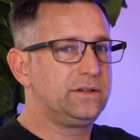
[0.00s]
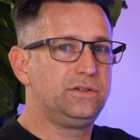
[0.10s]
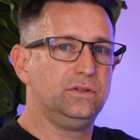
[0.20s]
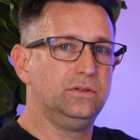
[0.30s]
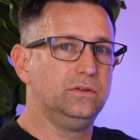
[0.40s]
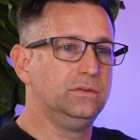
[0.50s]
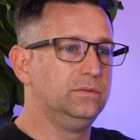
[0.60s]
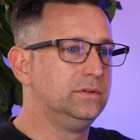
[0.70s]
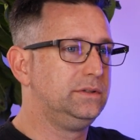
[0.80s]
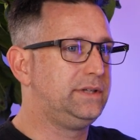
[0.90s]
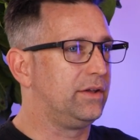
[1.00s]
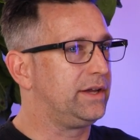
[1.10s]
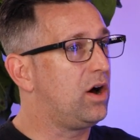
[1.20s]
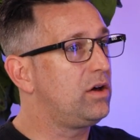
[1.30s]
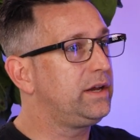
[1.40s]
to tell the
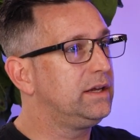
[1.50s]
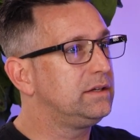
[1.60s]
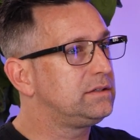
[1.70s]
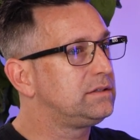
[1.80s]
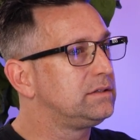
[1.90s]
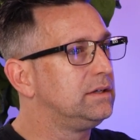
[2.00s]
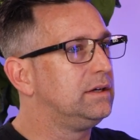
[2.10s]
audience?